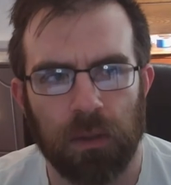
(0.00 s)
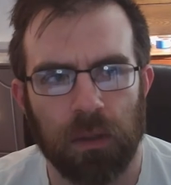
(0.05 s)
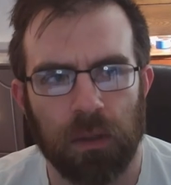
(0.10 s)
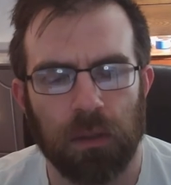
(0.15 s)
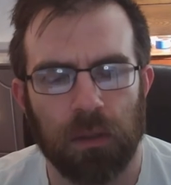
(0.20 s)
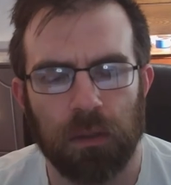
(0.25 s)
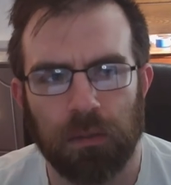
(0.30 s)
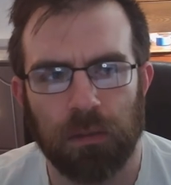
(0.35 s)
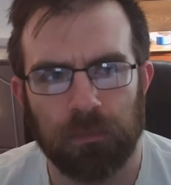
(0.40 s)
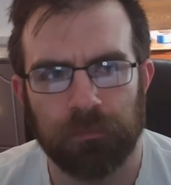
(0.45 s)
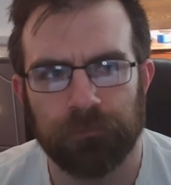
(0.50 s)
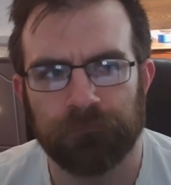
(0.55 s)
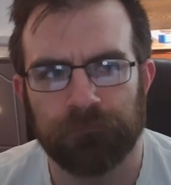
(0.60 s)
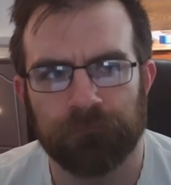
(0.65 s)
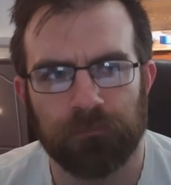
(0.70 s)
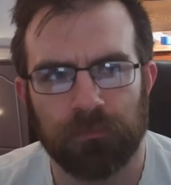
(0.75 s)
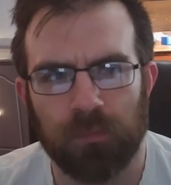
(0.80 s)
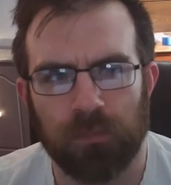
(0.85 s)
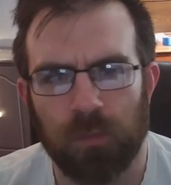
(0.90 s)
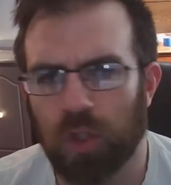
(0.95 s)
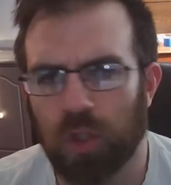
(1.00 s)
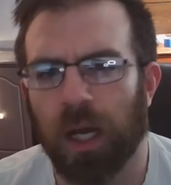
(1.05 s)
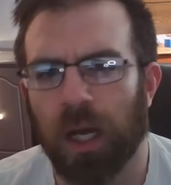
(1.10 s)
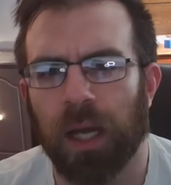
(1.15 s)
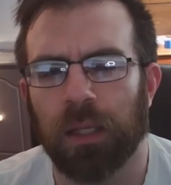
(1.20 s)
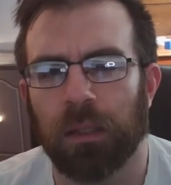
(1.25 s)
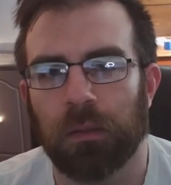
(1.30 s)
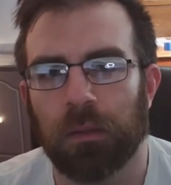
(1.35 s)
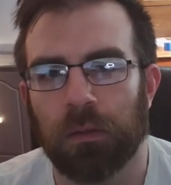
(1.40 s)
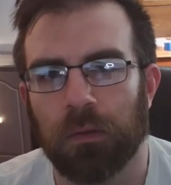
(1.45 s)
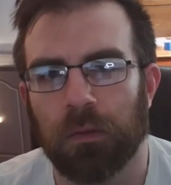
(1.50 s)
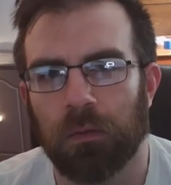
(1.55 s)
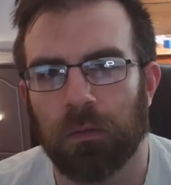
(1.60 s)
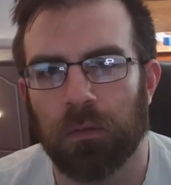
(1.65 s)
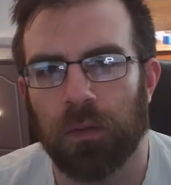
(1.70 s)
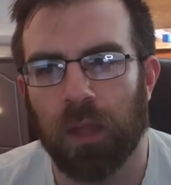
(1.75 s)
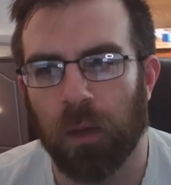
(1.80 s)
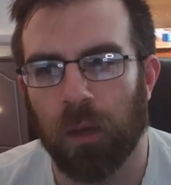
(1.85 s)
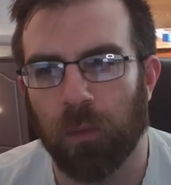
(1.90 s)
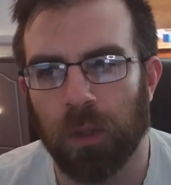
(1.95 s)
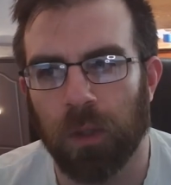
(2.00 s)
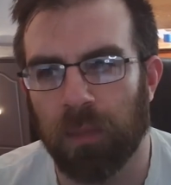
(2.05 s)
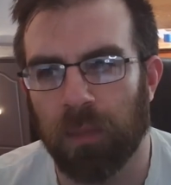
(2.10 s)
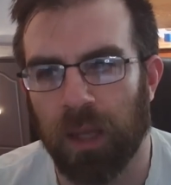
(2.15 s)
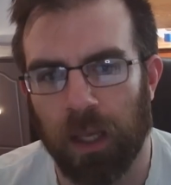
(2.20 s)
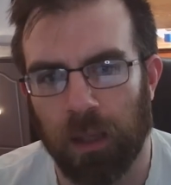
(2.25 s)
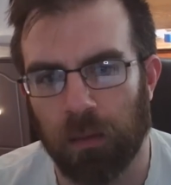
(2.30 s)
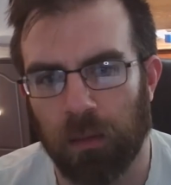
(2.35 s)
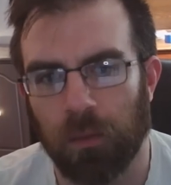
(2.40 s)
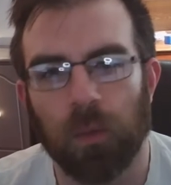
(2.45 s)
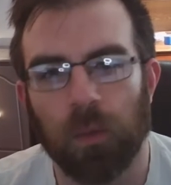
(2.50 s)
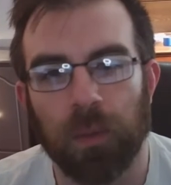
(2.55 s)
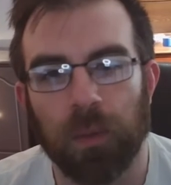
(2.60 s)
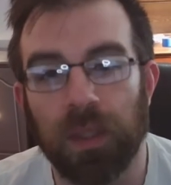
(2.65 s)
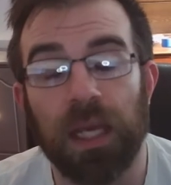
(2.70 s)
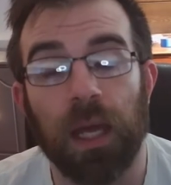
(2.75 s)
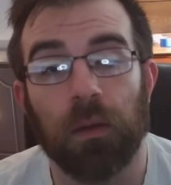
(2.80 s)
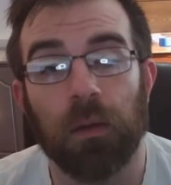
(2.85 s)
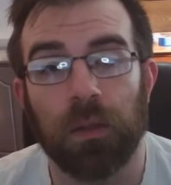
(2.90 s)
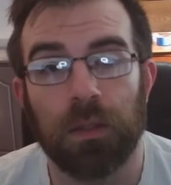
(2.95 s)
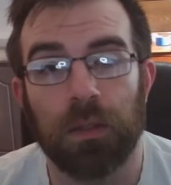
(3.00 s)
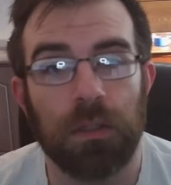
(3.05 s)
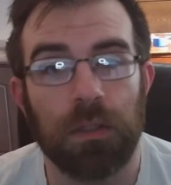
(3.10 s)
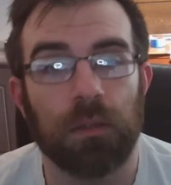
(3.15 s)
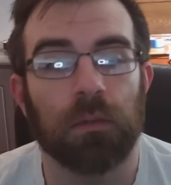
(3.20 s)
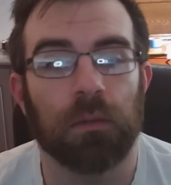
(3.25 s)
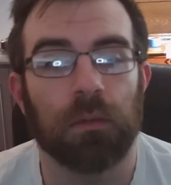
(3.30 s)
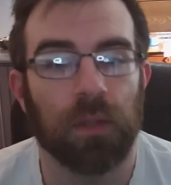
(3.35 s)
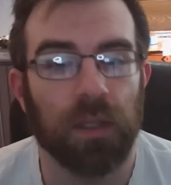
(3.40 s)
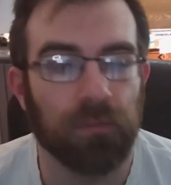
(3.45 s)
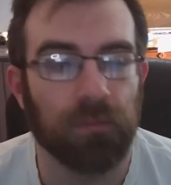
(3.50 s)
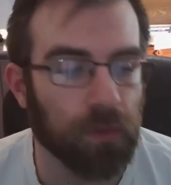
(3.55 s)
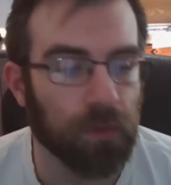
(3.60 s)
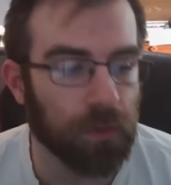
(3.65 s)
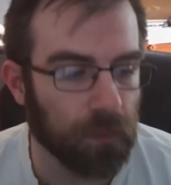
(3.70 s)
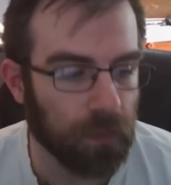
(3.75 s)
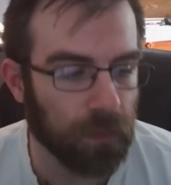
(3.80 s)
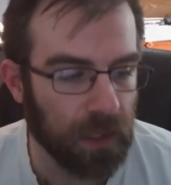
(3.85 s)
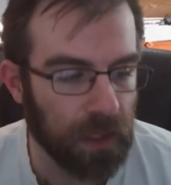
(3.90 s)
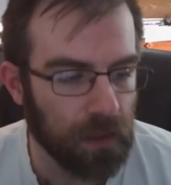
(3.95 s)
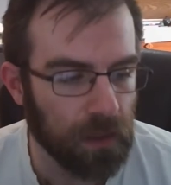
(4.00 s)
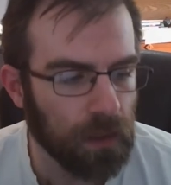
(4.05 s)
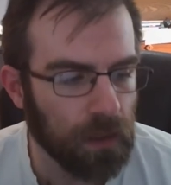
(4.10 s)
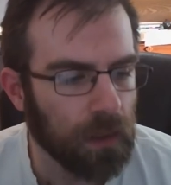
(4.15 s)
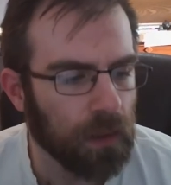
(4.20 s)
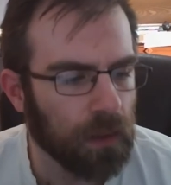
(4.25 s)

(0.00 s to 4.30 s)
a child that would have been what we now consider a level 3.